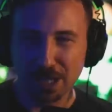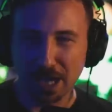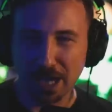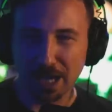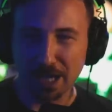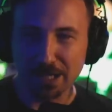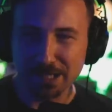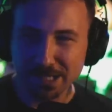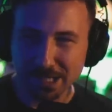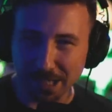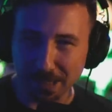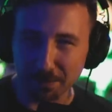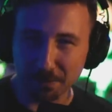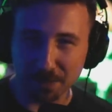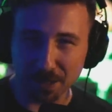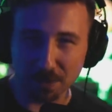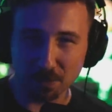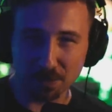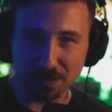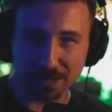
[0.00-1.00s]
Uh, same
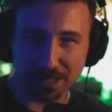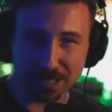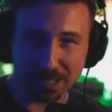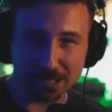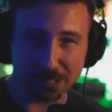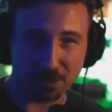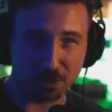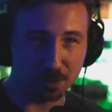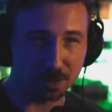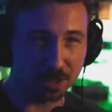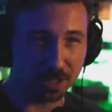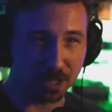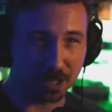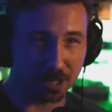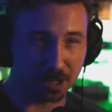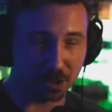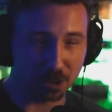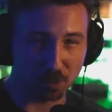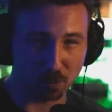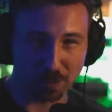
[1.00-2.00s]
thing with this, only
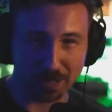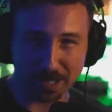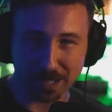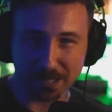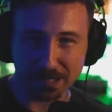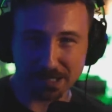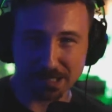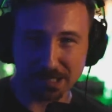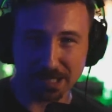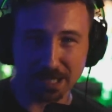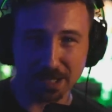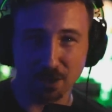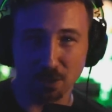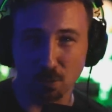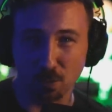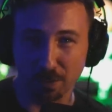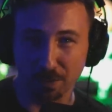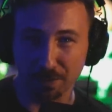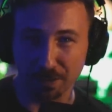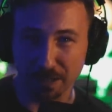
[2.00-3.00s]
on a grand
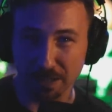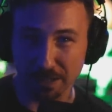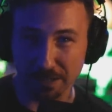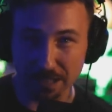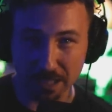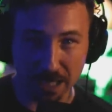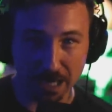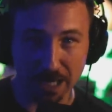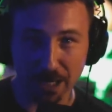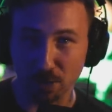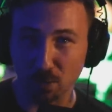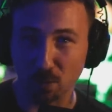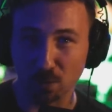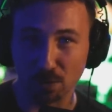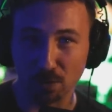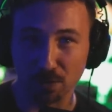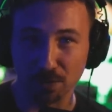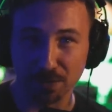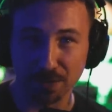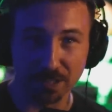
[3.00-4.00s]
scale where the entire
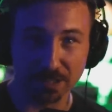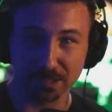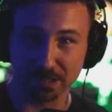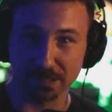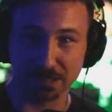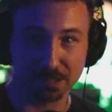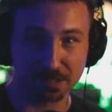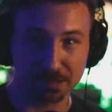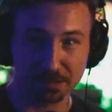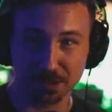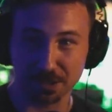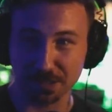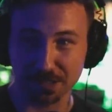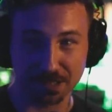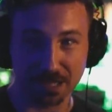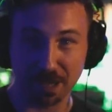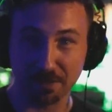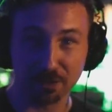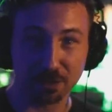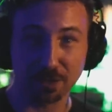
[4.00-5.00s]
world thinks it's just
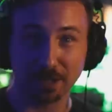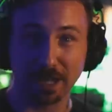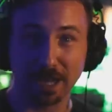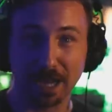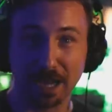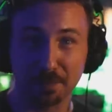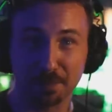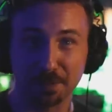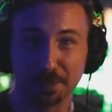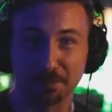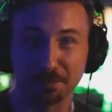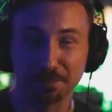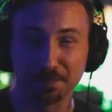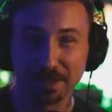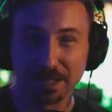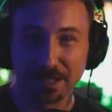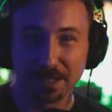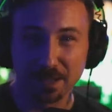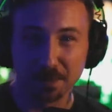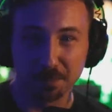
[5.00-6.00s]
never going to happen.
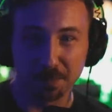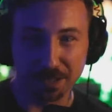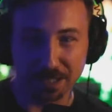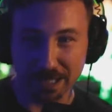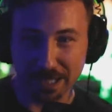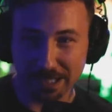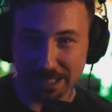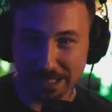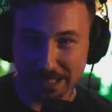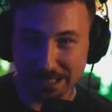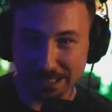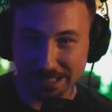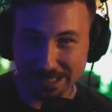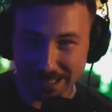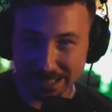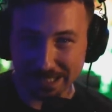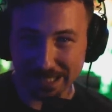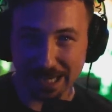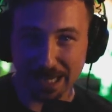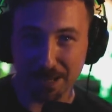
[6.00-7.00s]
But yet it
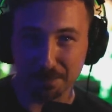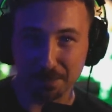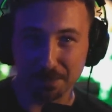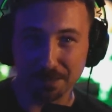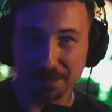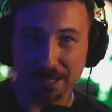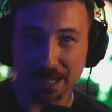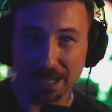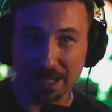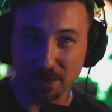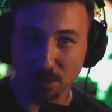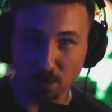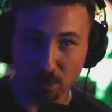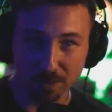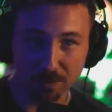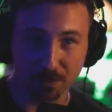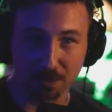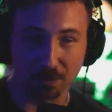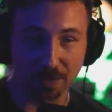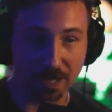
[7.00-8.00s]
did happen and it
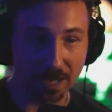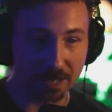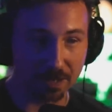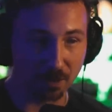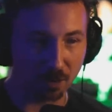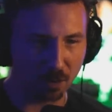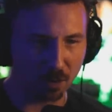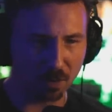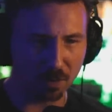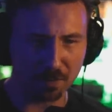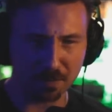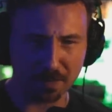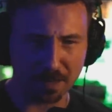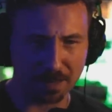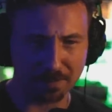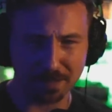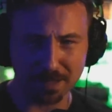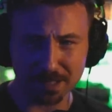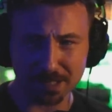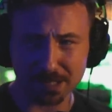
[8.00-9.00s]
will. And all,
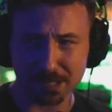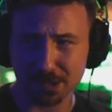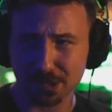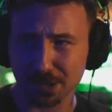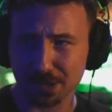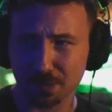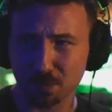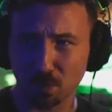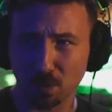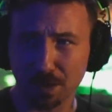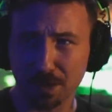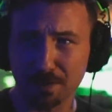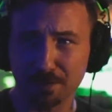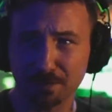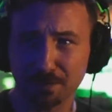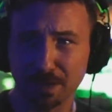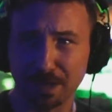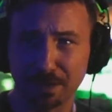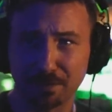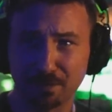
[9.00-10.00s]
and this is just one
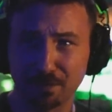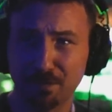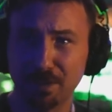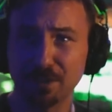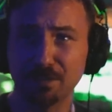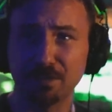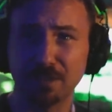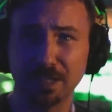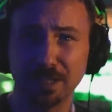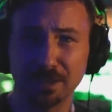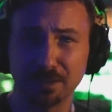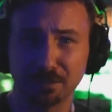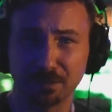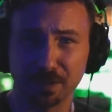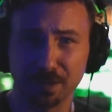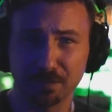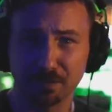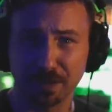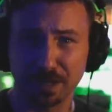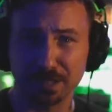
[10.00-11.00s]
of like 50
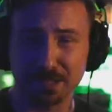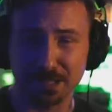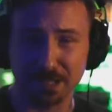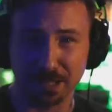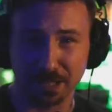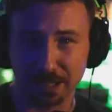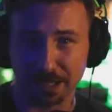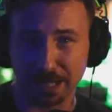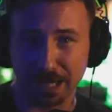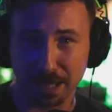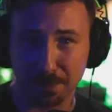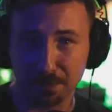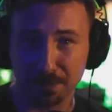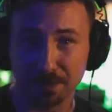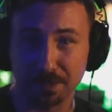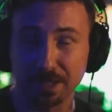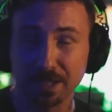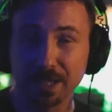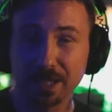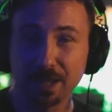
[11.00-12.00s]
different events that could
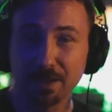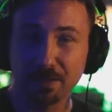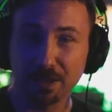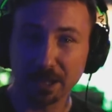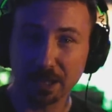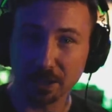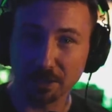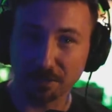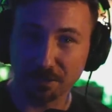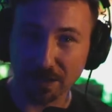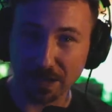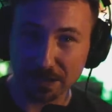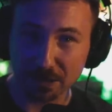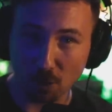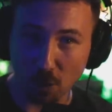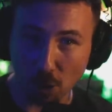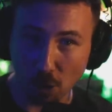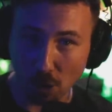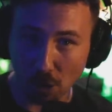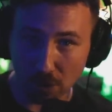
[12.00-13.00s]
happen that could affect
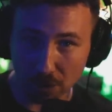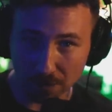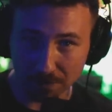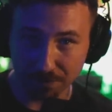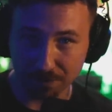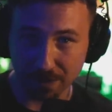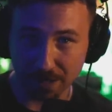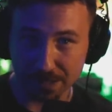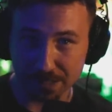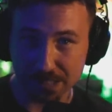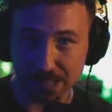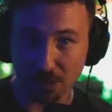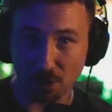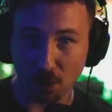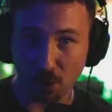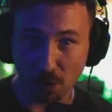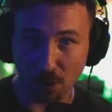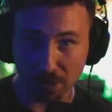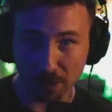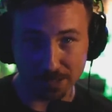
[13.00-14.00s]
all of us
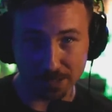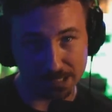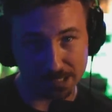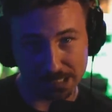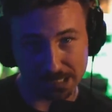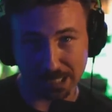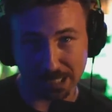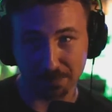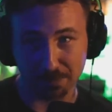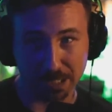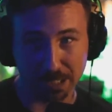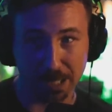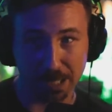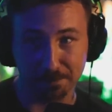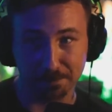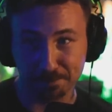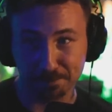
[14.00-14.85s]
all at the same time.